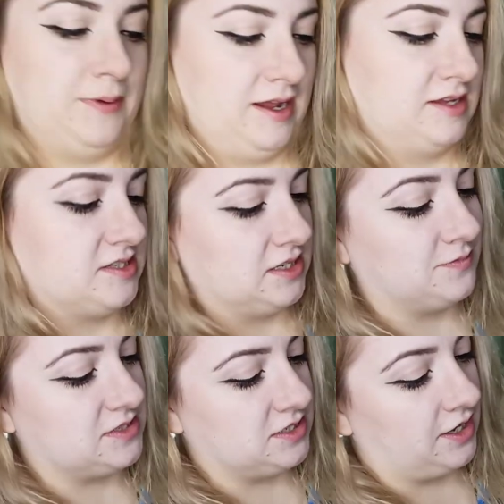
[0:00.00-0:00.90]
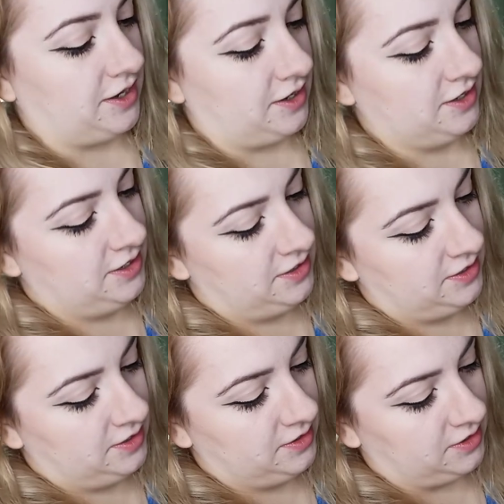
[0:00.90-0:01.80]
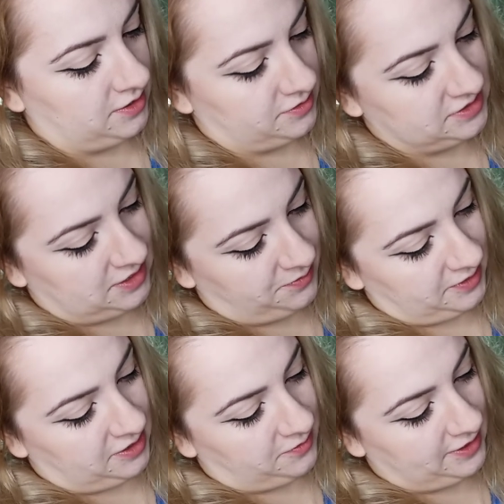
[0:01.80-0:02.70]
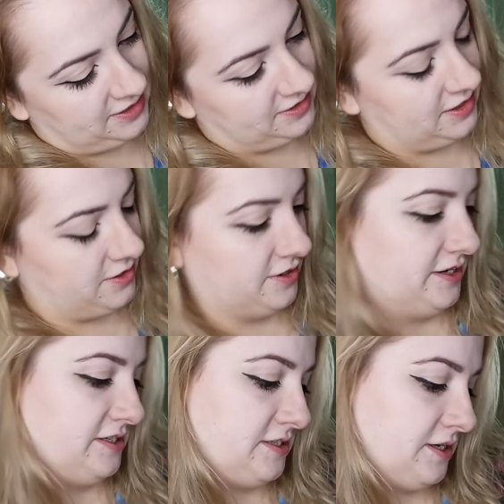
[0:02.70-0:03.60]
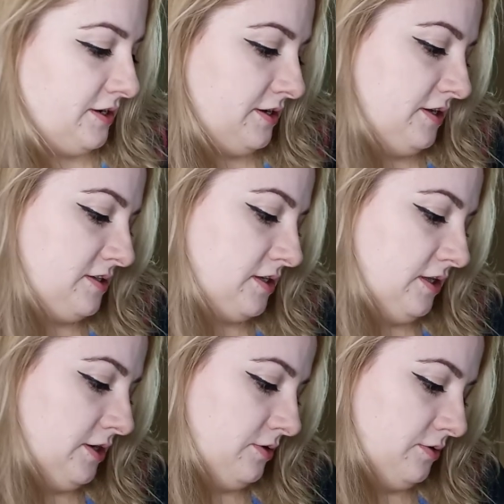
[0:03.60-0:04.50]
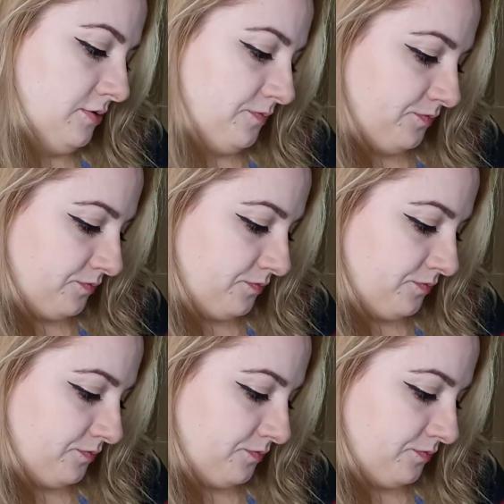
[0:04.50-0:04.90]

of pants seems to you know, sell pretty quick. They are a size, hello,